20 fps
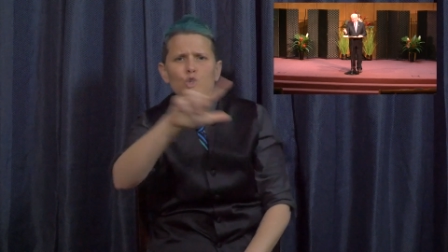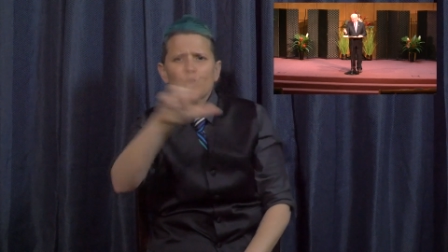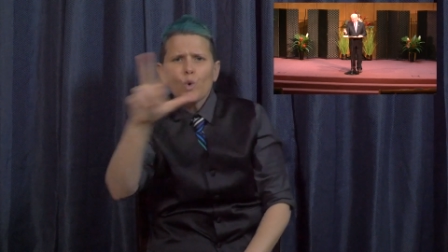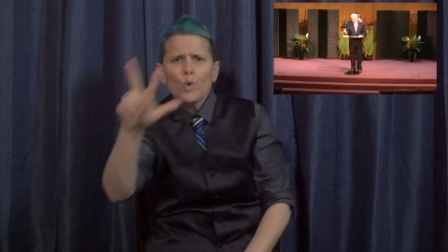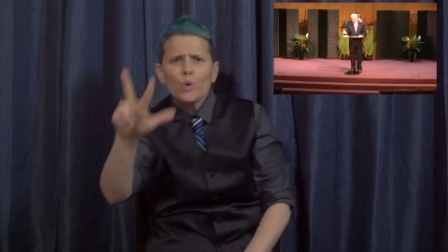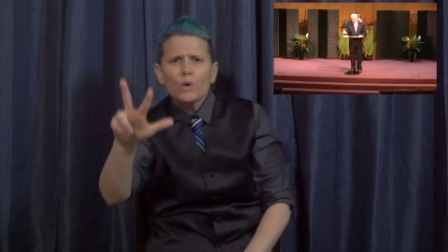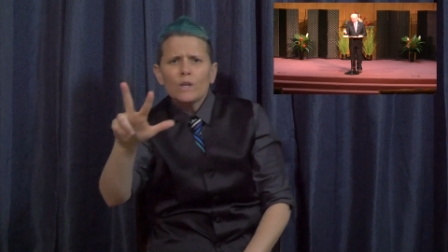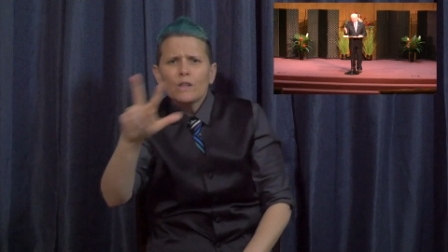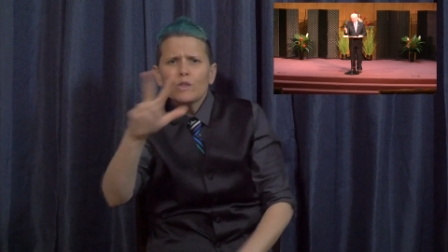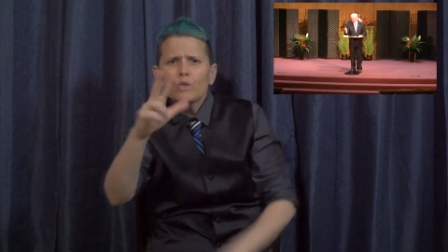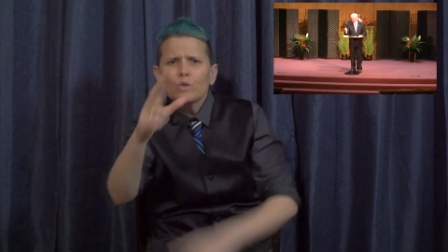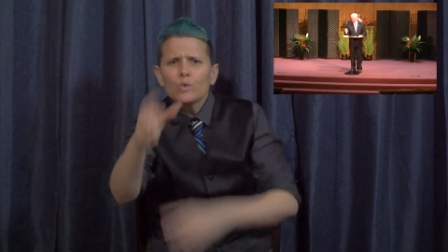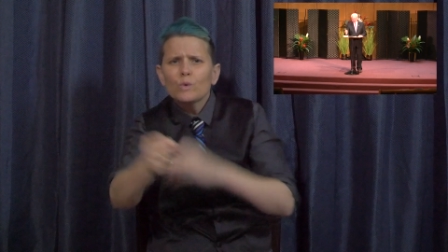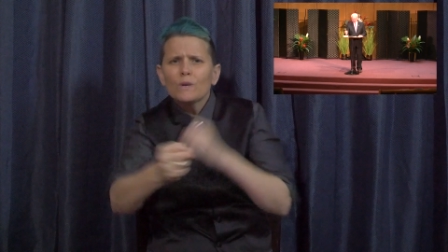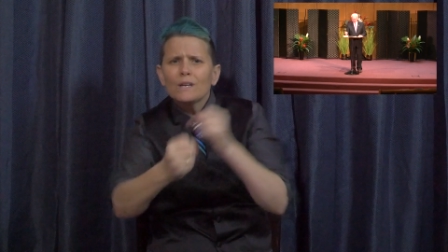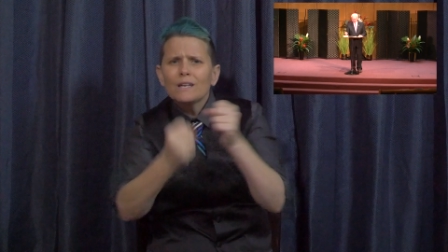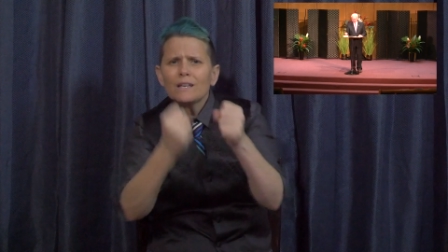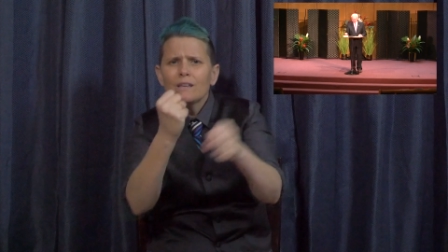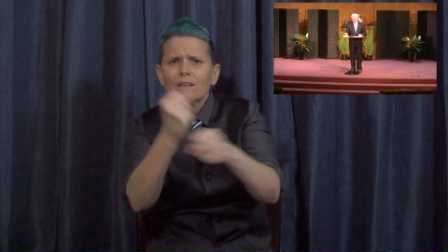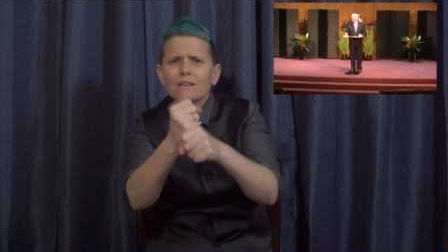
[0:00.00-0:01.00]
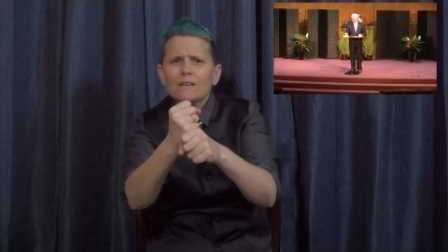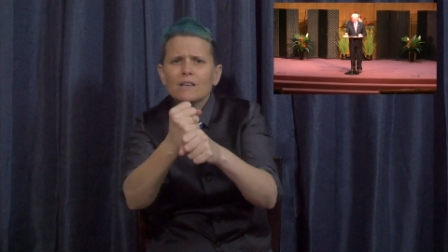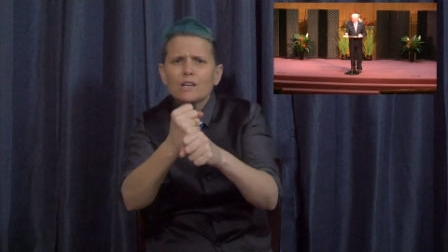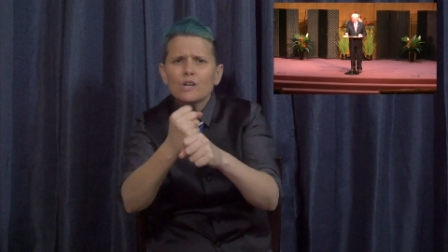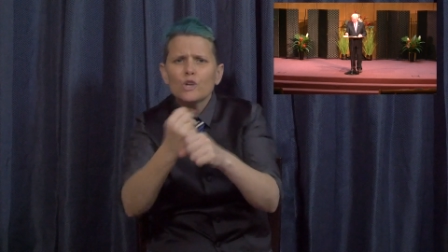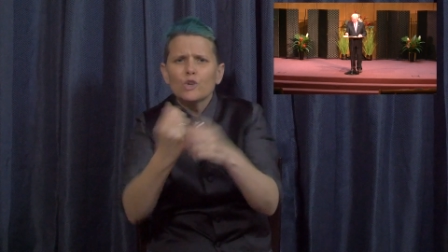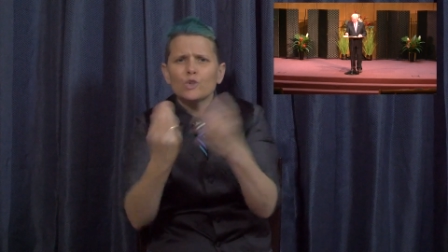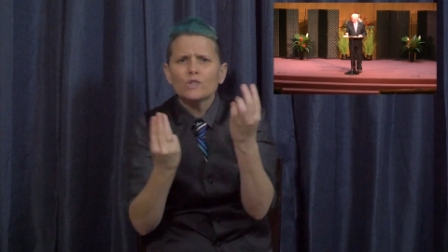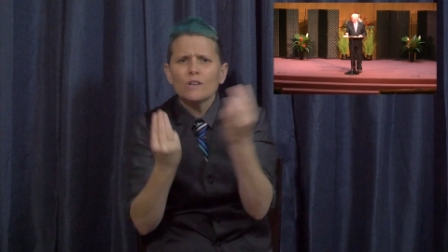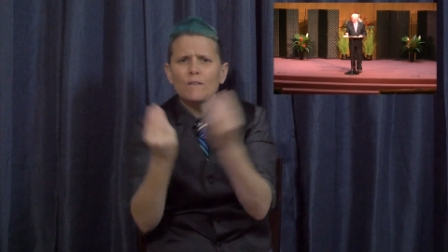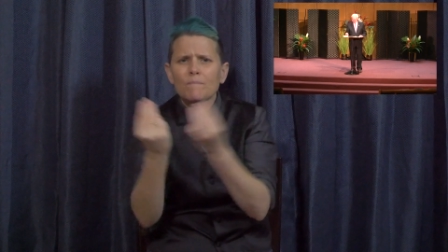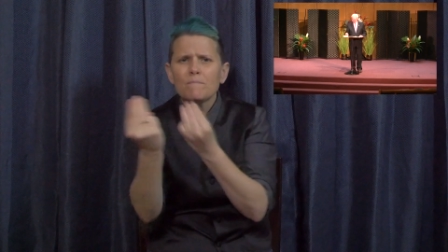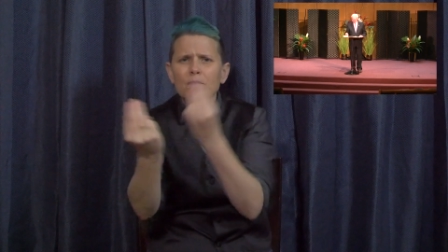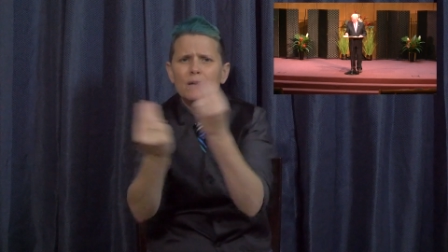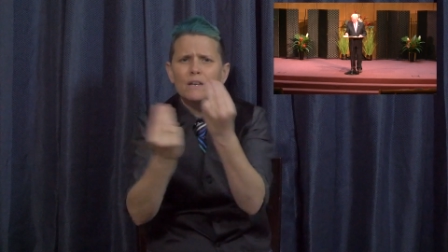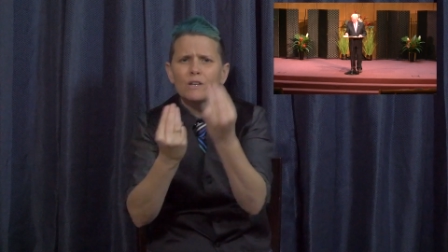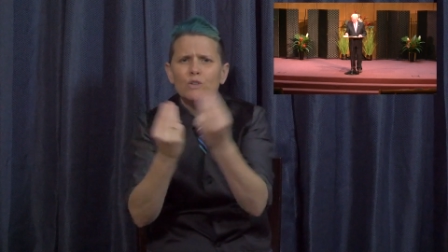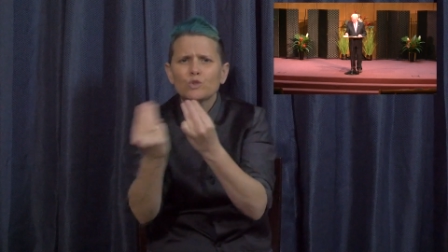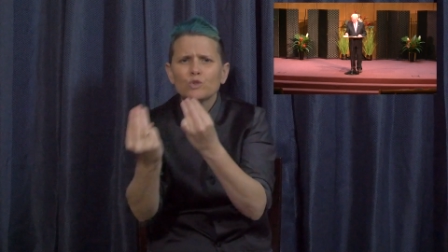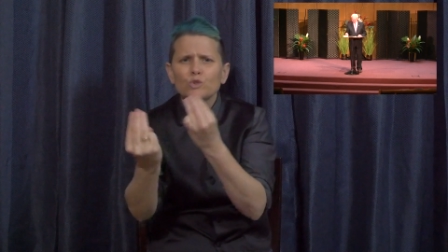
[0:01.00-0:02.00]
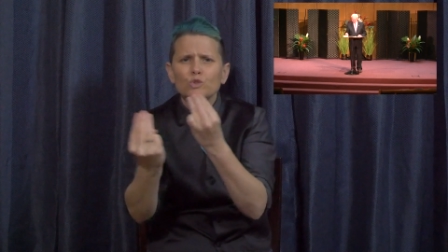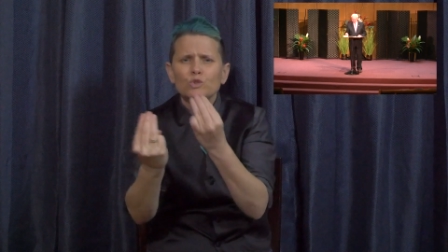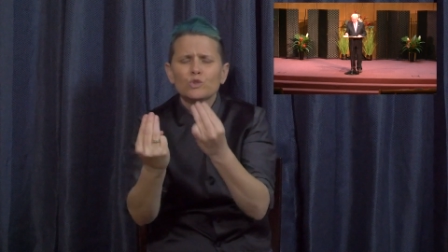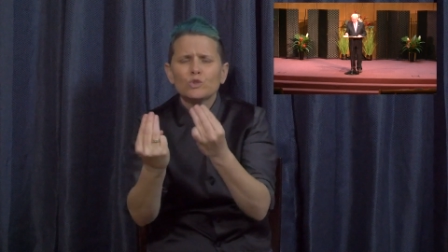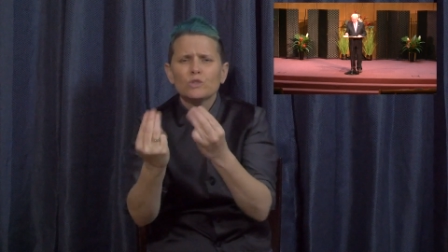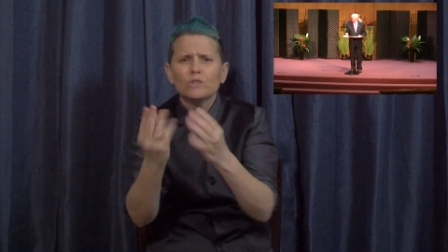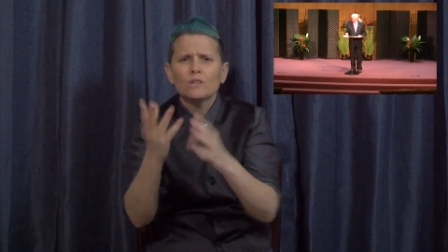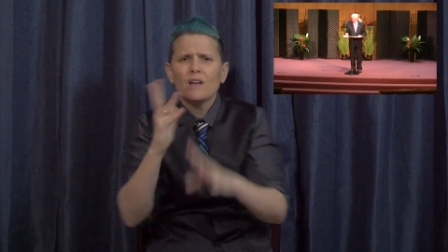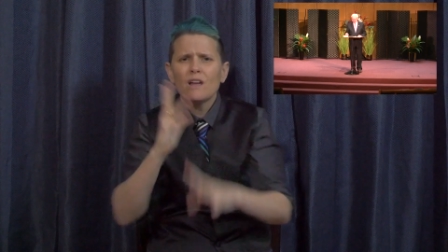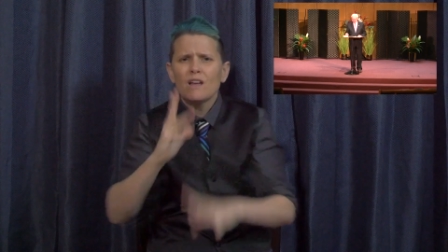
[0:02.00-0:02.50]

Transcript: dating back to when he was born